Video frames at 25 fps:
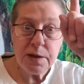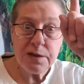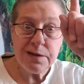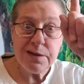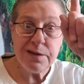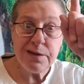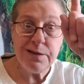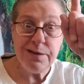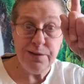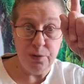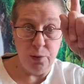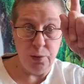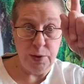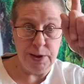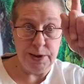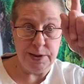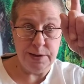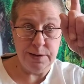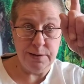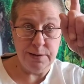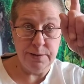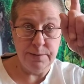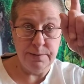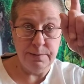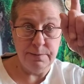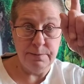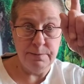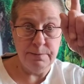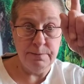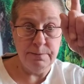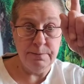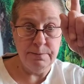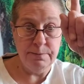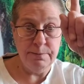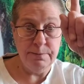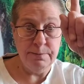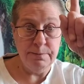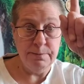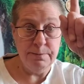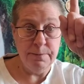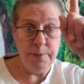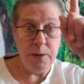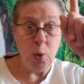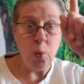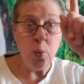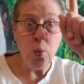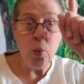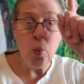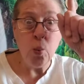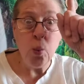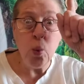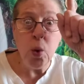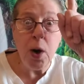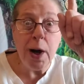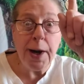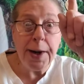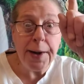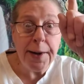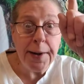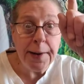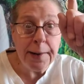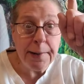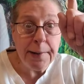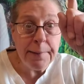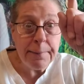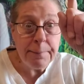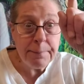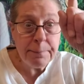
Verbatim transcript: to do it. One.